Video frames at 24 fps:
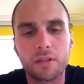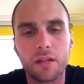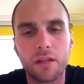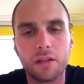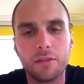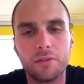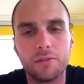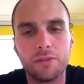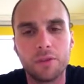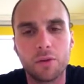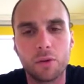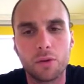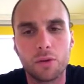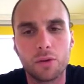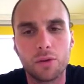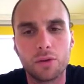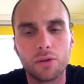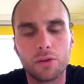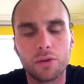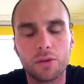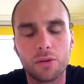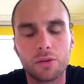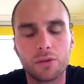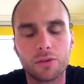of
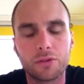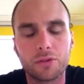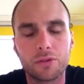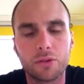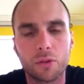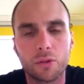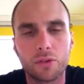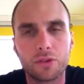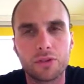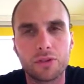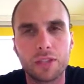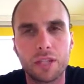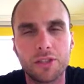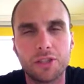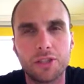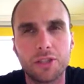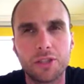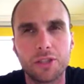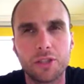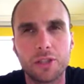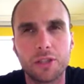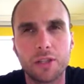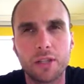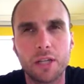your source that
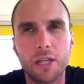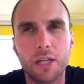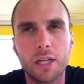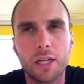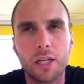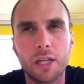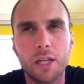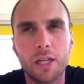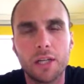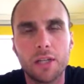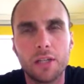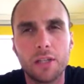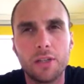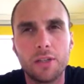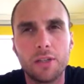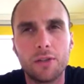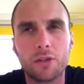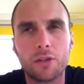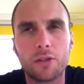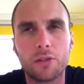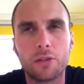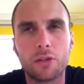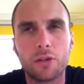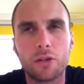
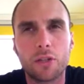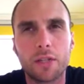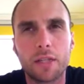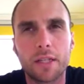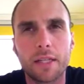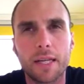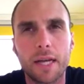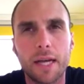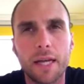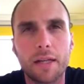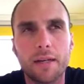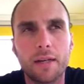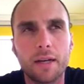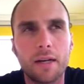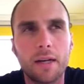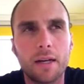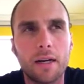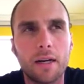you're looking at.